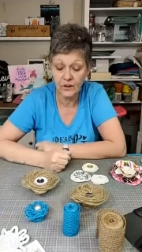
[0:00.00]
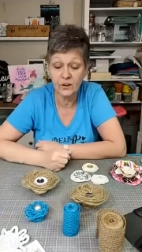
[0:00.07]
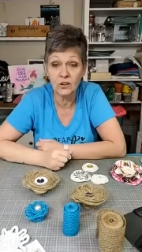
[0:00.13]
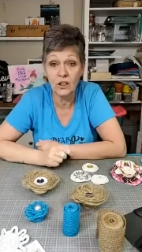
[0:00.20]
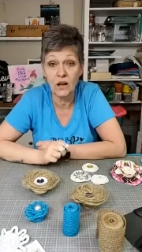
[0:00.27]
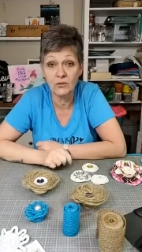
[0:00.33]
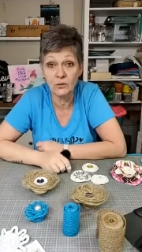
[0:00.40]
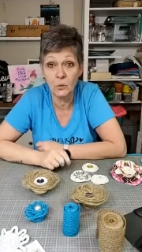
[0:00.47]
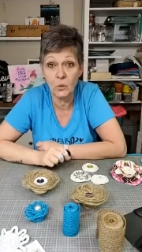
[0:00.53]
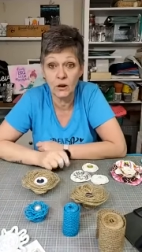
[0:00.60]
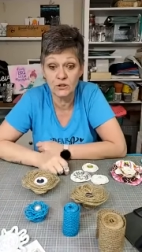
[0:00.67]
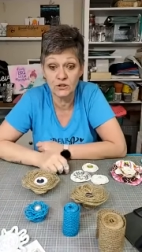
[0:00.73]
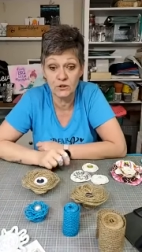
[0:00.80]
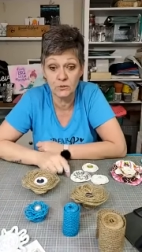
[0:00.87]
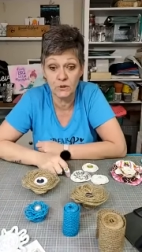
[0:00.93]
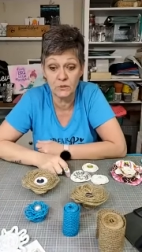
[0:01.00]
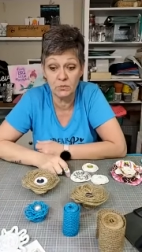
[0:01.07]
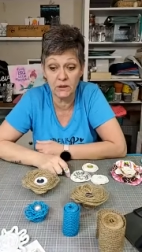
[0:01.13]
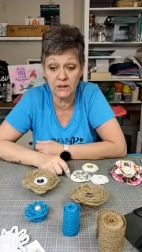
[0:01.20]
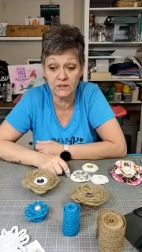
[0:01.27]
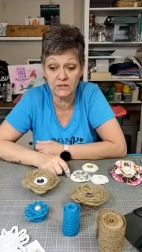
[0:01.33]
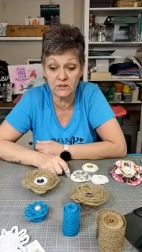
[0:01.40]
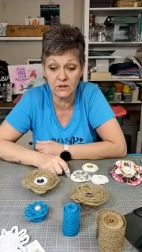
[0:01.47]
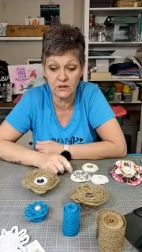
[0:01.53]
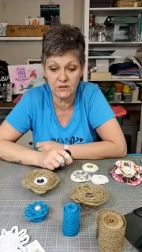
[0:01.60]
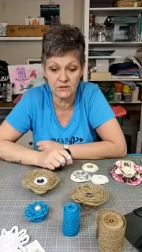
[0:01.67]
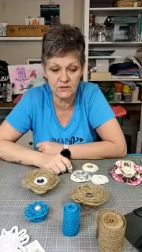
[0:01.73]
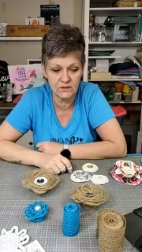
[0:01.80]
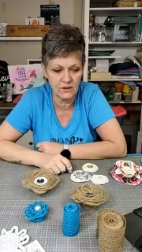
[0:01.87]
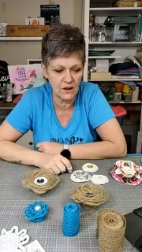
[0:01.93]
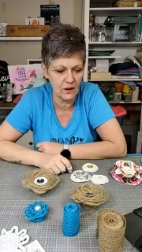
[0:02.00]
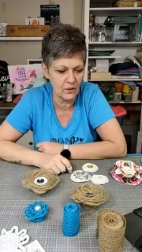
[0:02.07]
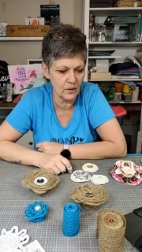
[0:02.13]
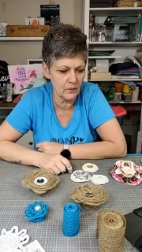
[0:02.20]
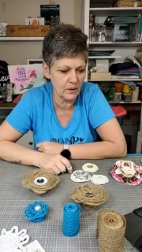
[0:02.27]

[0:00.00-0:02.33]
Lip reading: You'll have to watch the replay so you can see how I